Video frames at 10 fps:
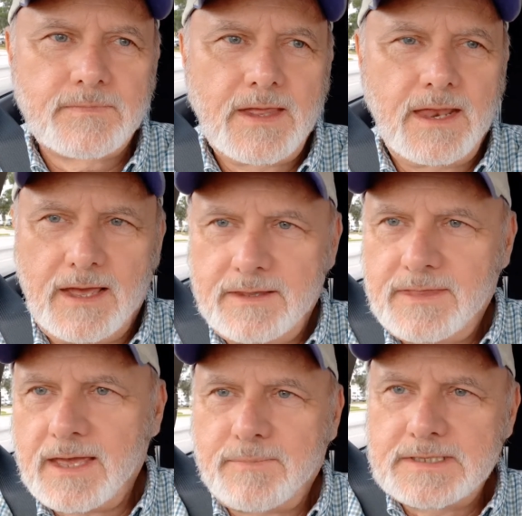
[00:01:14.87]
and I
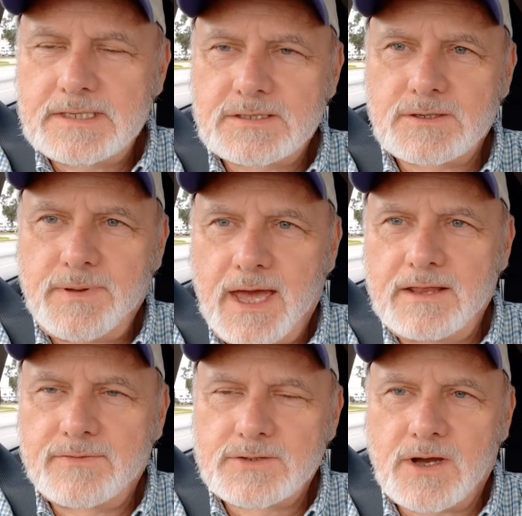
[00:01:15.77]
thank my sister
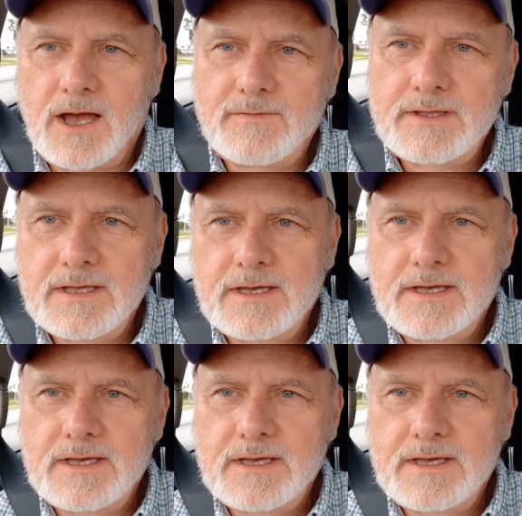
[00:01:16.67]
Patty for driving.